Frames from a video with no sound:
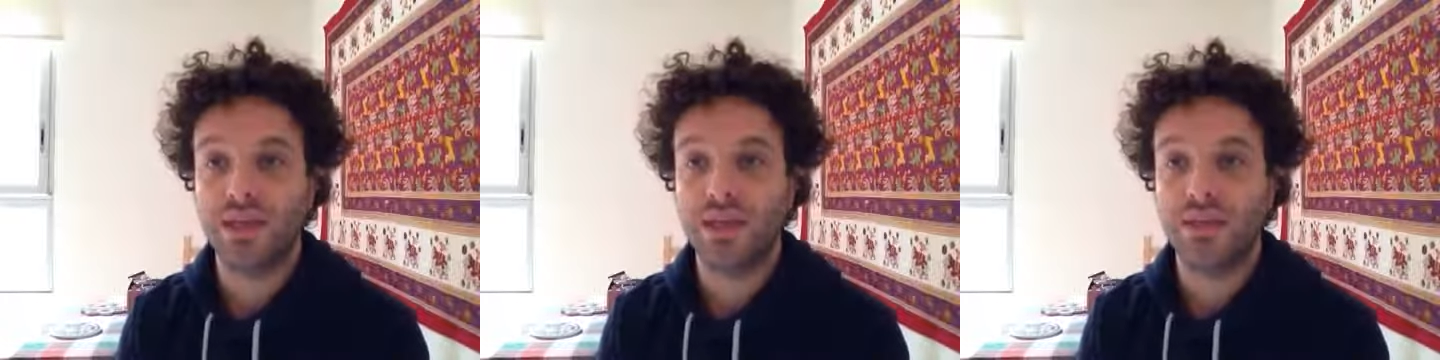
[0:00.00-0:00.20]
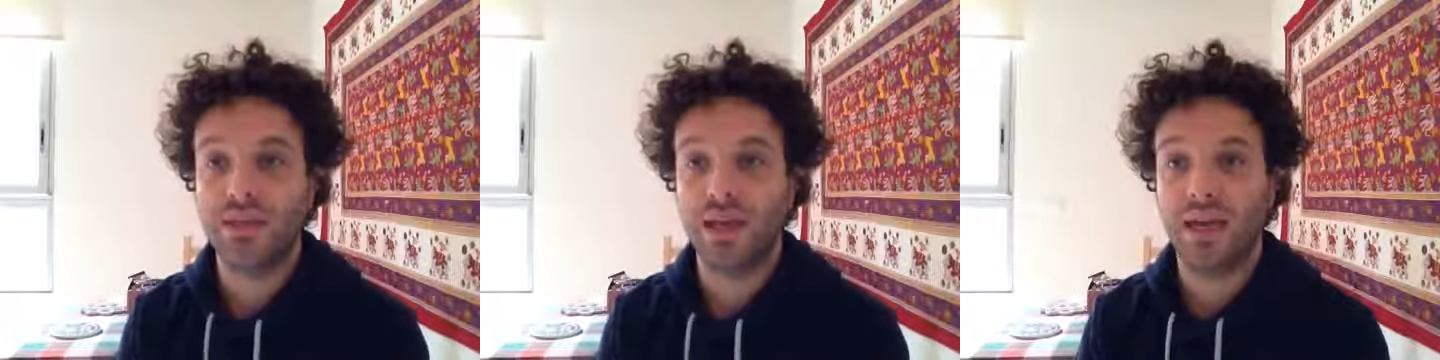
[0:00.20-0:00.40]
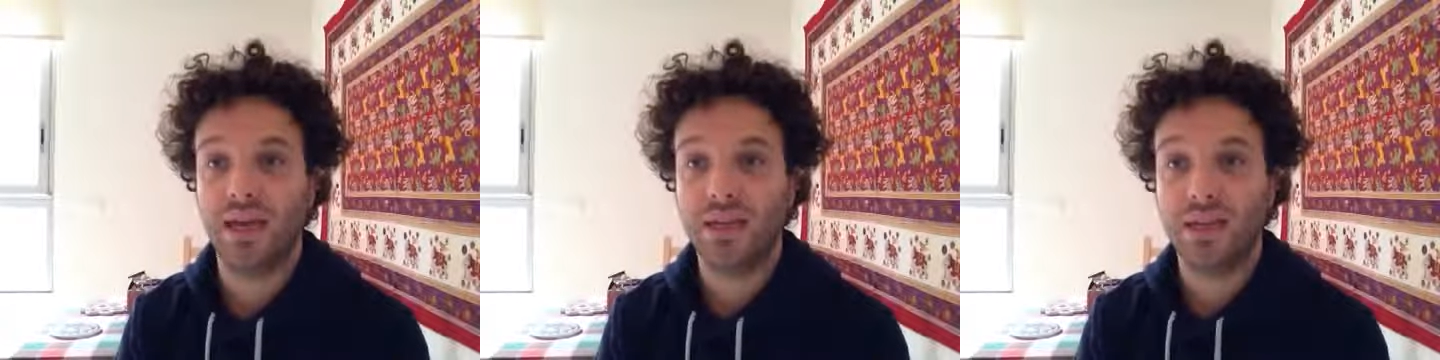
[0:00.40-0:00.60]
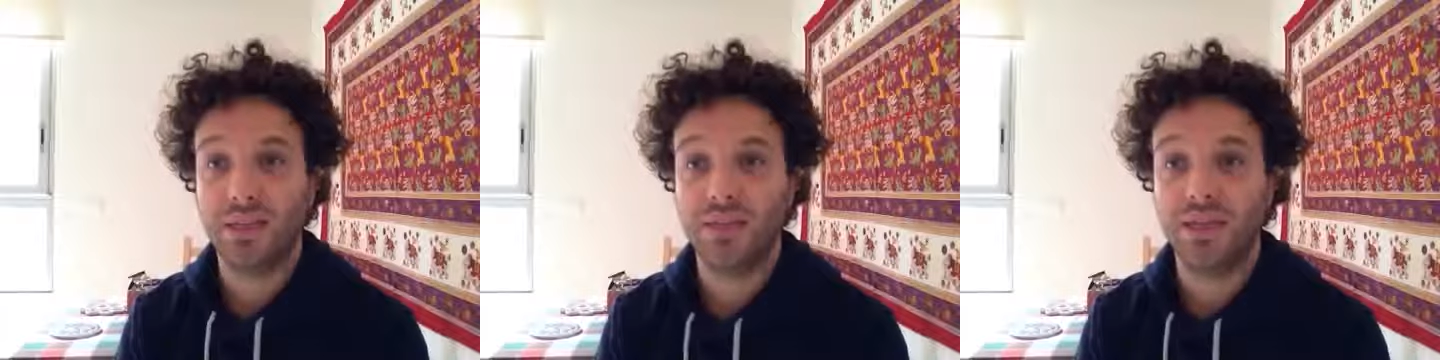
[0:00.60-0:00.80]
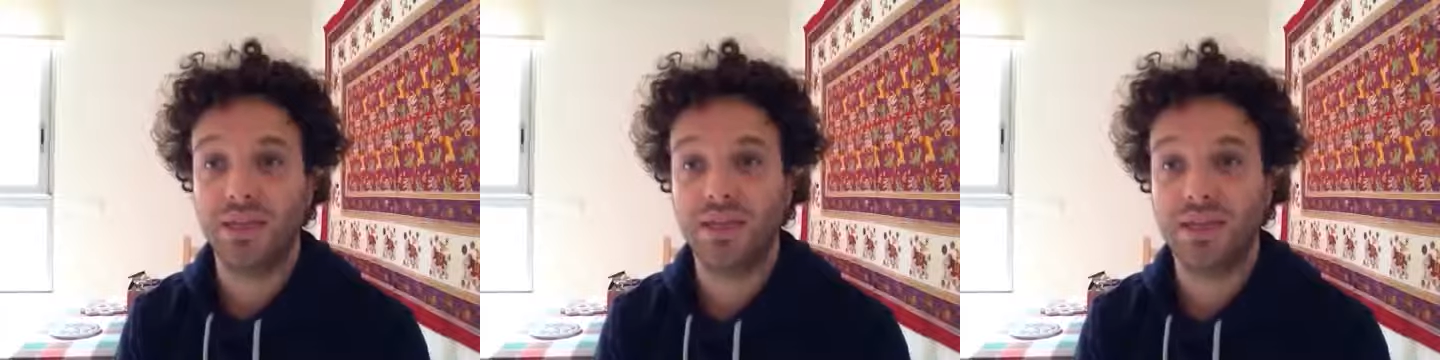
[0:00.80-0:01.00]
at
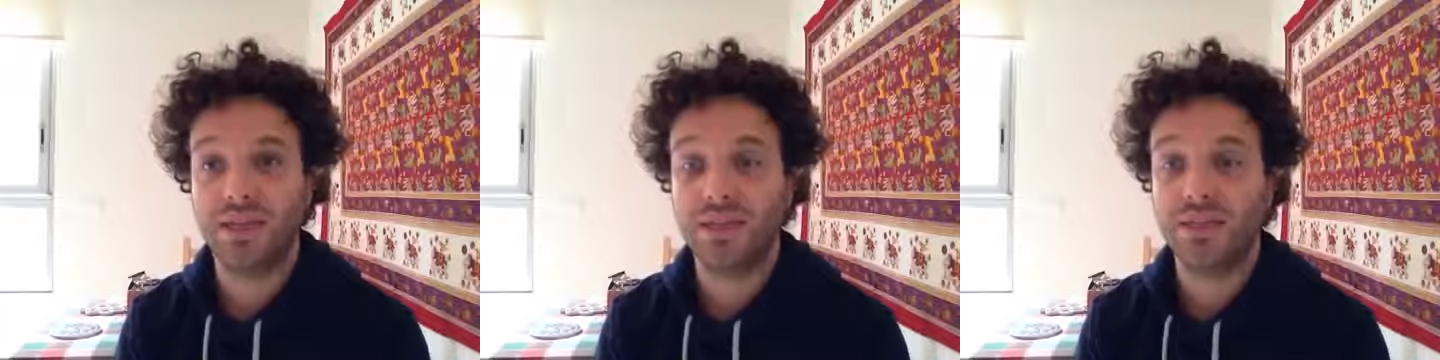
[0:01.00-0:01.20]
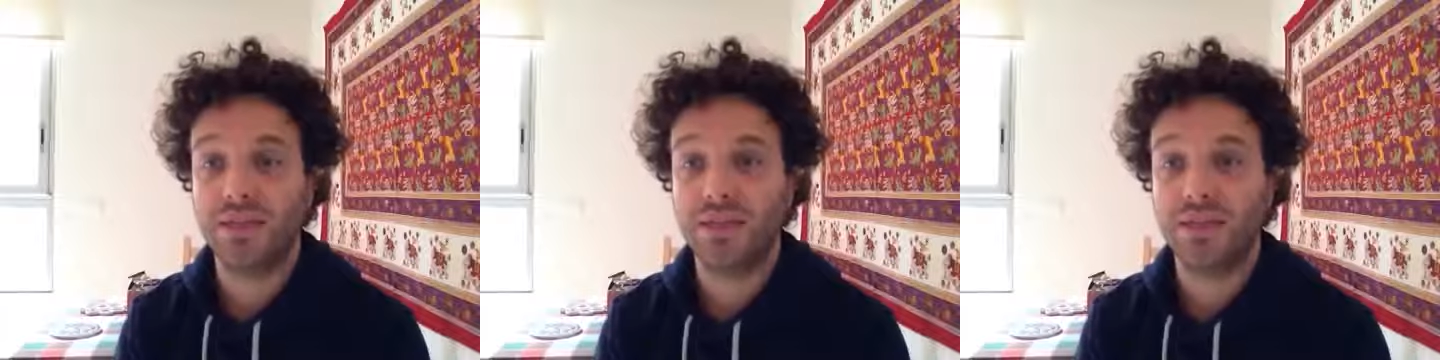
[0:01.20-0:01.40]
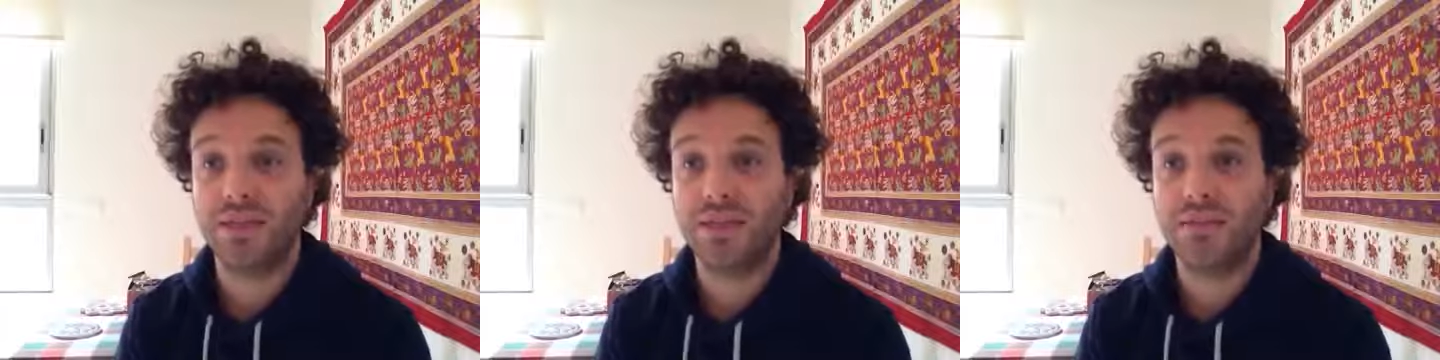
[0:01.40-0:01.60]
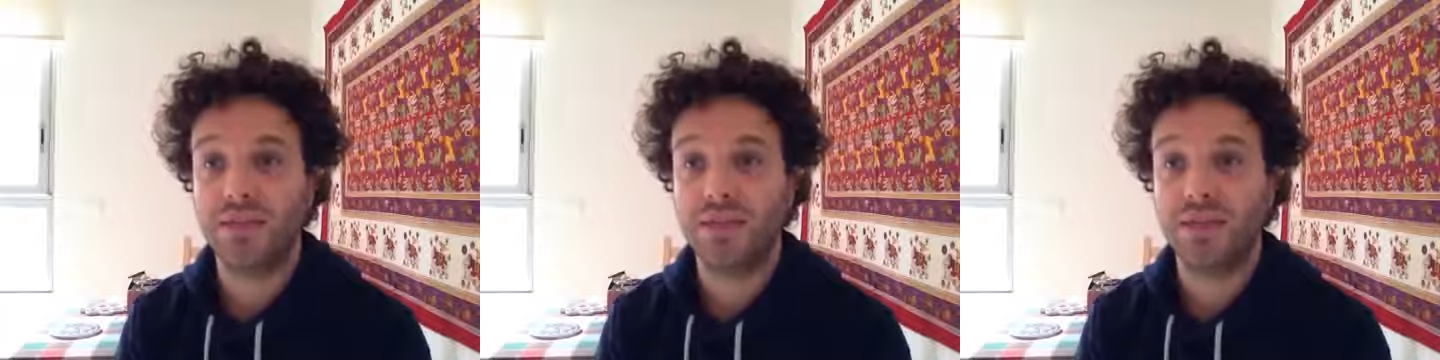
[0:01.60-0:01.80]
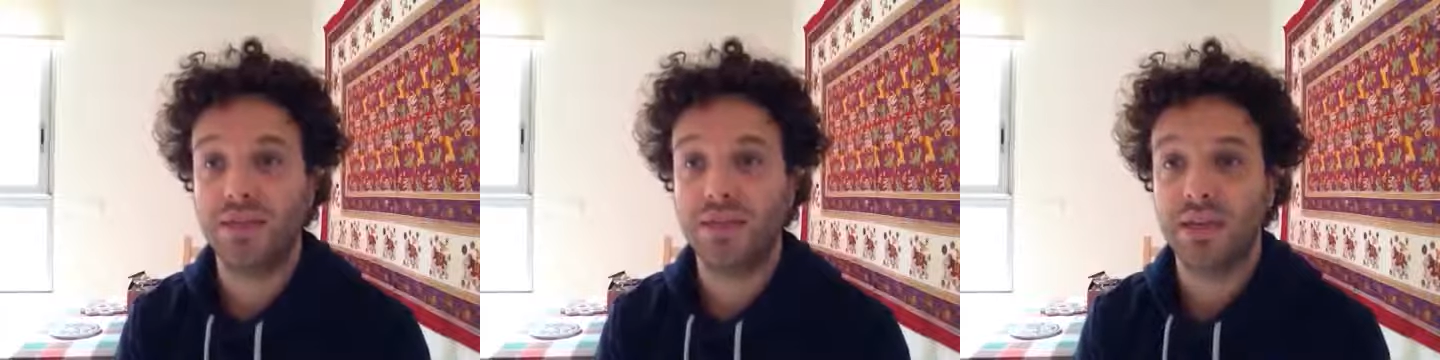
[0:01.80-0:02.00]
Handicap International,
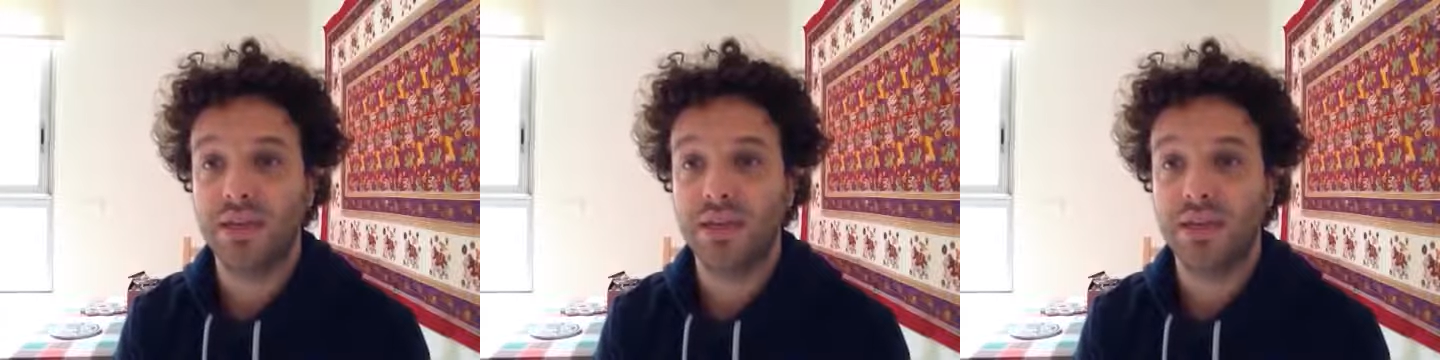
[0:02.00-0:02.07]
even